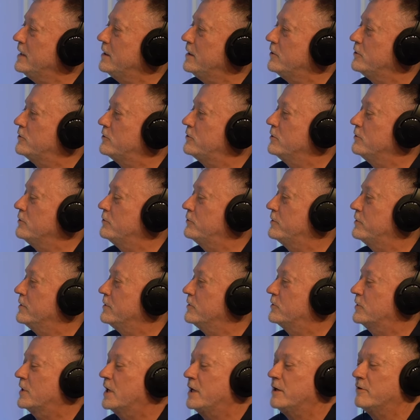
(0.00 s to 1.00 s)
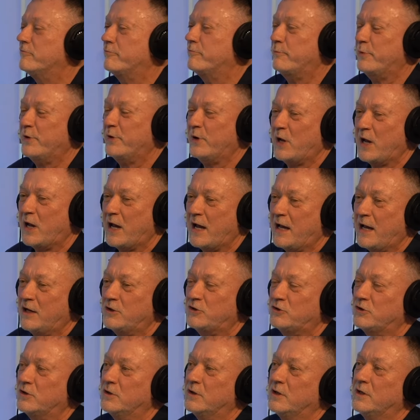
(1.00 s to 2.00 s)
introduced to this kind of
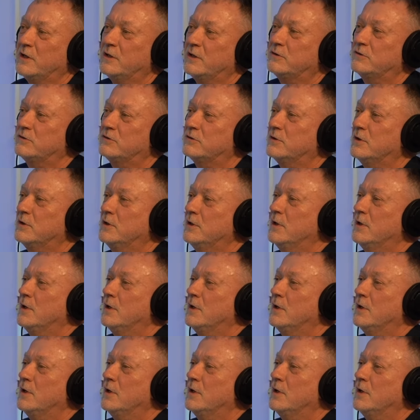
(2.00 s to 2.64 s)
passionate,